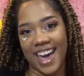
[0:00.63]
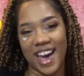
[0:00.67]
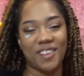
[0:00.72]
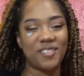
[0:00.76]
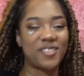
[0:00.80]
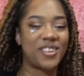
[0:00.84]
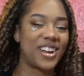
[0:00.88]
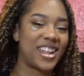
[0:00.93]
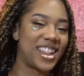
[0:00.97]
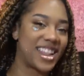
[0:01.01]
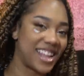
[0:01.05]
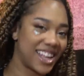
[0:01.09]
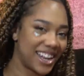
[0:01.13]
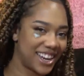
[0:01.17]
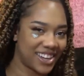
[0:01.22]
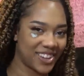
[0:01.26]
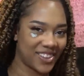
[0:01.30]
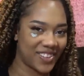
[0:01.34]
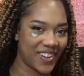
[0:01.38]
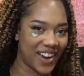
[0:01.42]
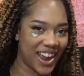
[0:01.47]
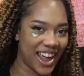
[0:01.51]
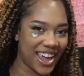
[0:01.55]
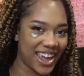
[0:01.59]
I'm Christina
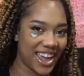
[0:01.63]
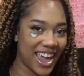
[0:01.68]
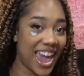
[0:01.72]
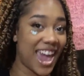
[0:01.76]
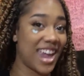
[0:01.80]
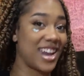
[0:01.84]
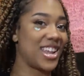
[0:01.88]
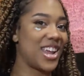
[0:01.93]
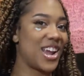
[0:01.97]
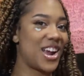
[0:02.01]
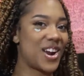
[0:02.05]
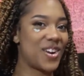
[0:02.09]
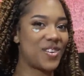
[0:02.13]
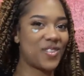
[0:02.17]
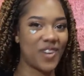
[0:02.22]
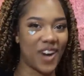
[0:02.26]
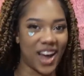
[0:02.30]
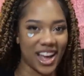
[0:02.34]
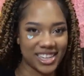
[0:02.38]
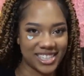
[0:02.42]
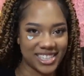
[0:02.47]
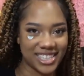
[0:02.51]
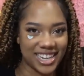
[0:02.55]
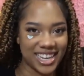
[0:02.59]
Lorre, and you're
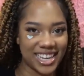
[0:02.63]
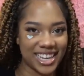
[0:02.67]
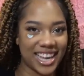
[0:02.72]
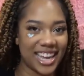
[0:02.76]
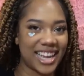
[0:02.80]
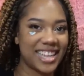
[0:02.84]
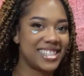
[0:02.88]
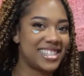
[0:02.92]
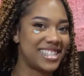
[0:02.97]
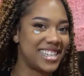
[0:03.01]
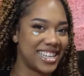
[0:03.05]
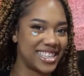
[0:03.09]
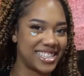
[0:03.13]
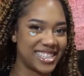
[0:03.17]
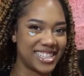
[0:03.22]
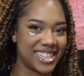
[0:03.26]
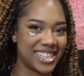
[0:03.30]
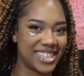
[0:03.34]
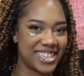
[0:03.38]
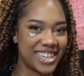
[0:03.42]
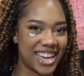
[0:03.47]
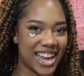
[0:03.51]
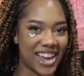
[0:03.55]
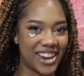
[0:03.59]
watching
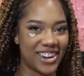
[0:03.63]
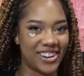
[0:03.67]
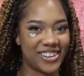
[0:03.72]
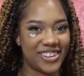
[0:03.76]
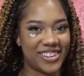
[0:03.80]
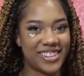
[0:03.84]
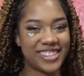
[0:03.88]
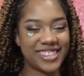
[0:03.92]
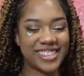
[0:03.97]
Disney Channel.